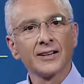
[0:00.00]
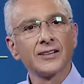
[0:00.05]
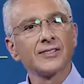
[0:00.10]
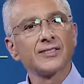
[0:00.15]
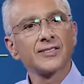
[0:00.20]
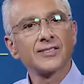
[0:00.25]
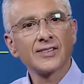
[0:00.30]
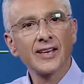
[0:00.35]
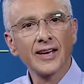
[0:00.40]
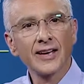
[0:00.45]

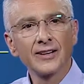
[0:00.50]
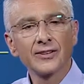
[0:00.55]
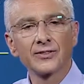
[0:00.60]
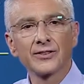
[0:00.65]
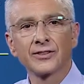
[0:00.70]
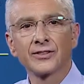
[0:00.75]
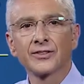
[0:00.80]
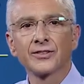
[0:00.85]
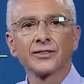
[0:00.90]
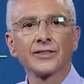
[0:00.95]

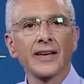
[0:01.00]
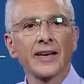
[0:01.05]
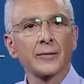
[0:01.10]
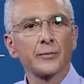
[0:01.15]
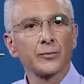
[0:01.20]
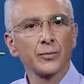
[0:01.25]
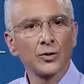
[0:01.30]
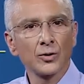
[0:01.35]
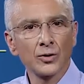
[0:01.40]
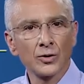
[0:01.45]
secondary to
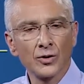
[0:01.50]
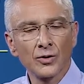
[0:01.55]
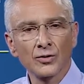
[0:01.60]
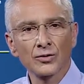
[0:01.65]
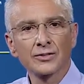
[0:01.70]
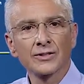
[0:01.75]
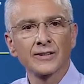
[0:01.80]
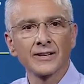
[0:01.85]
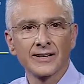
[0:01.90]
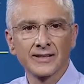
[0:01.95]
that
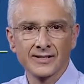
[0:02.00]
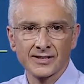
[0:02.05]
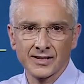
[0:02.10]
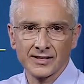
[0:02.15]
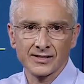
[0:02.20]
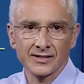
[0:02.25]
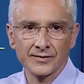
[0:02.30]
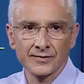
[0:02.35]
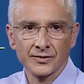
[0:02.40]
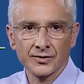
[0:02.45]
prolonged and
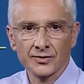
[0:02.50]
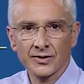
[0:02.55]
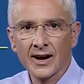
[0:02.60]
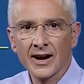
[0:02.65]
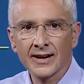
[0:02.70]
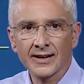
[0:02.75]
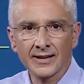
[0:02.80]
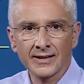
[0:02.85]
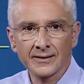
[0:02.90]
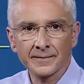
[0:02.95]
excessive
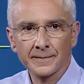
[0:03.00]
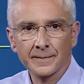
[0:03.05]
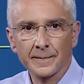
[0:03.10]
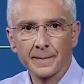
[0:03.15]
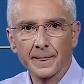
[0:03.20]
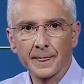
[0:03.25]
training.